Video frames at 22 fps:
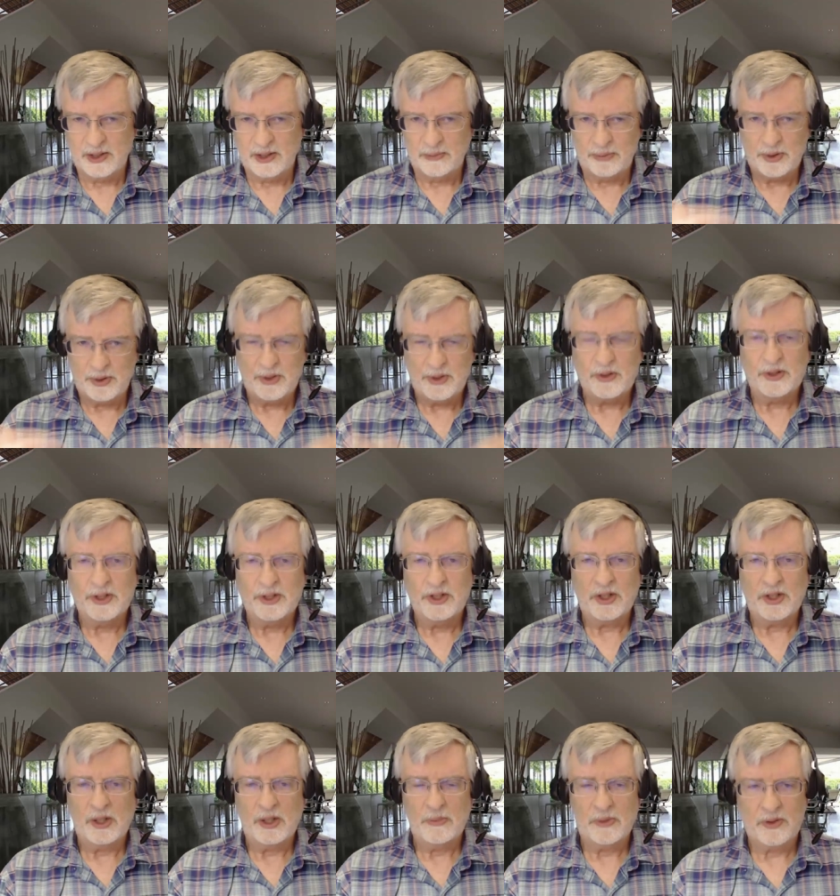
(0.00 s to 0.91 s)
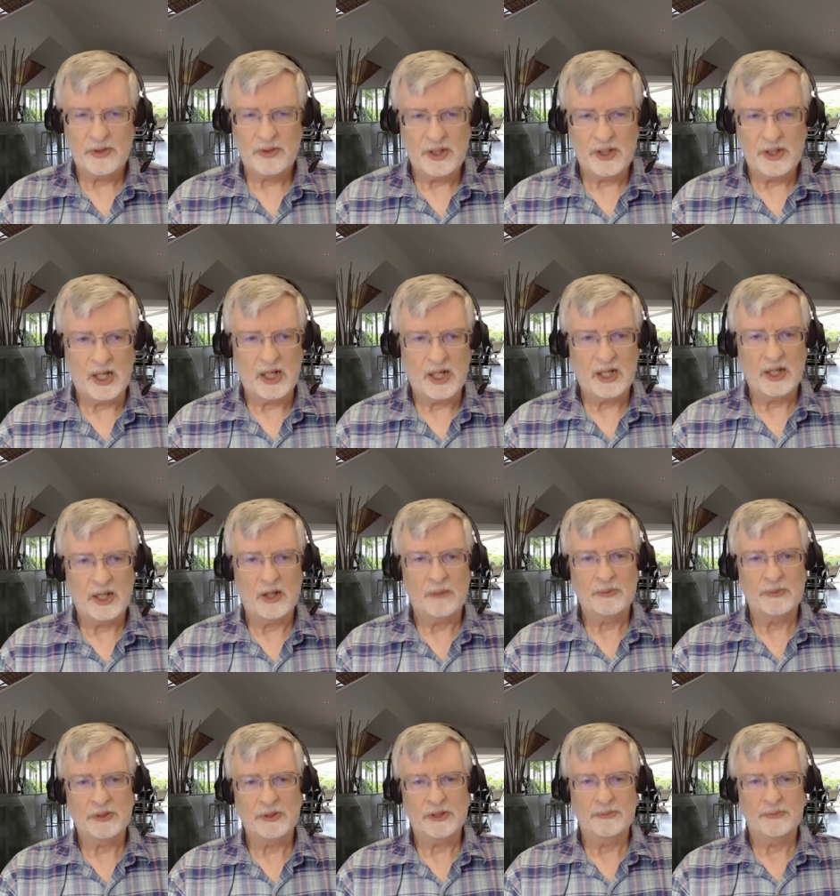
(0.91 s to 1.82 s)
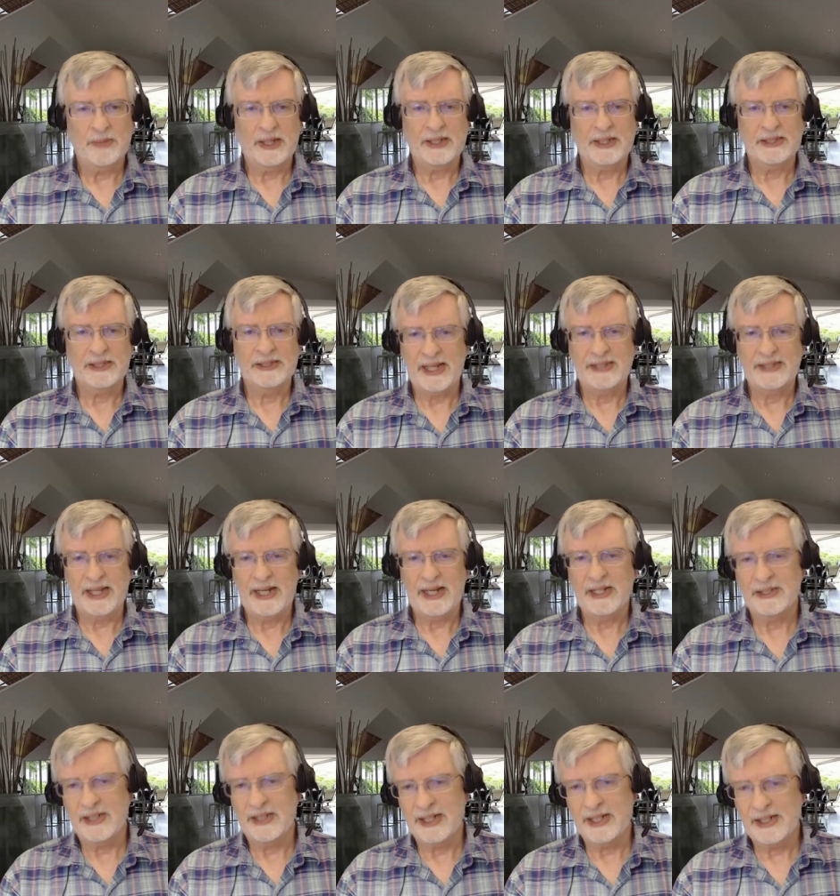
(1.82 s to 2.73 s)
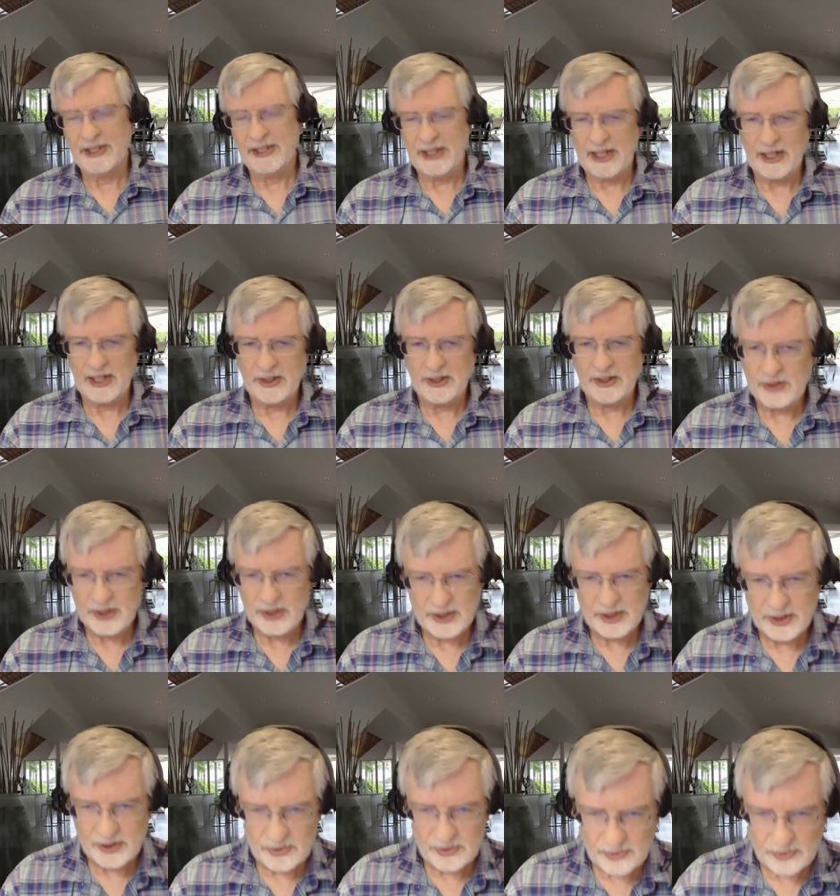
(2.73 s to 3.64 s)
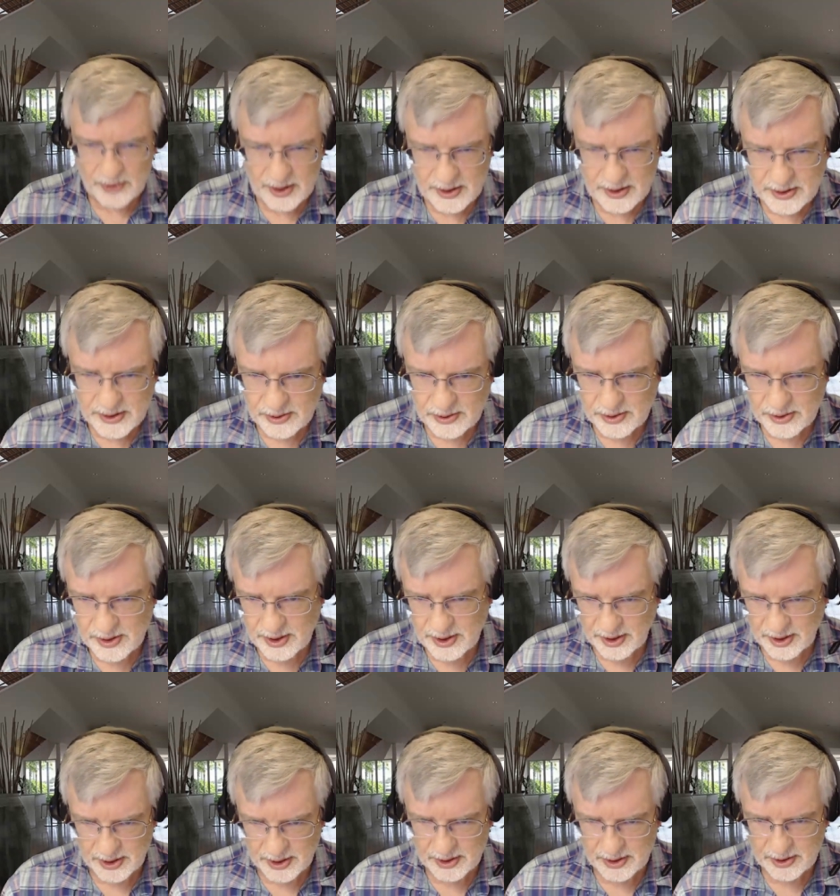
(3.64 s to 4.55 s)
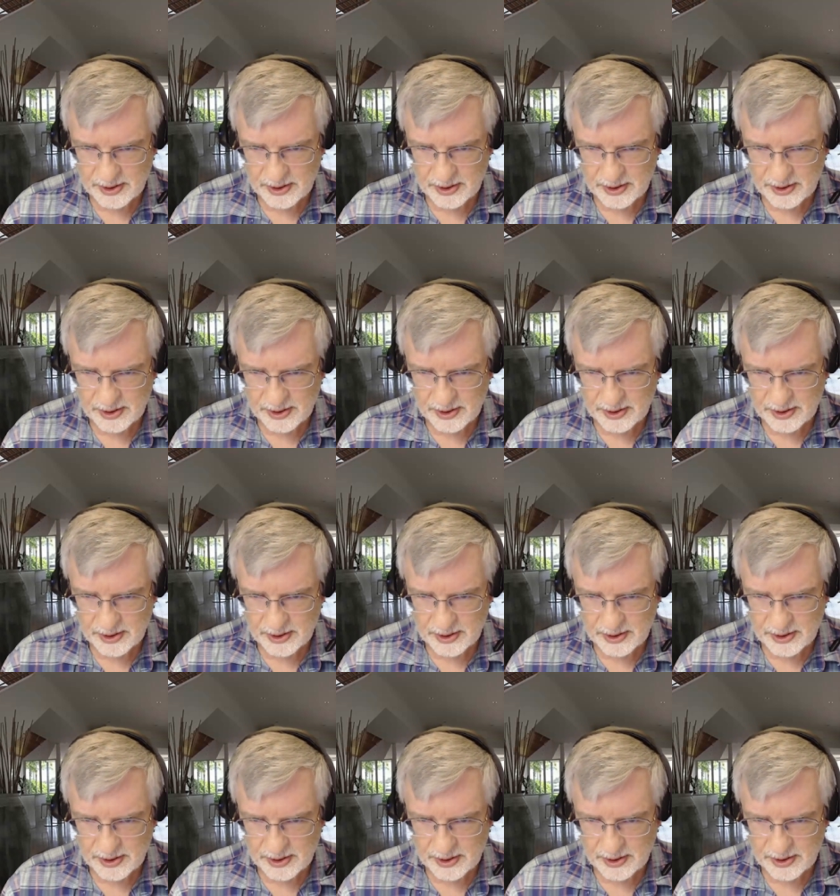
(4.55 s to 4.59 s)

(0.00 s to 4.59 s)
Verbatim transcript: Putting on the armor of God helps us make a stand like Daniel and his friends did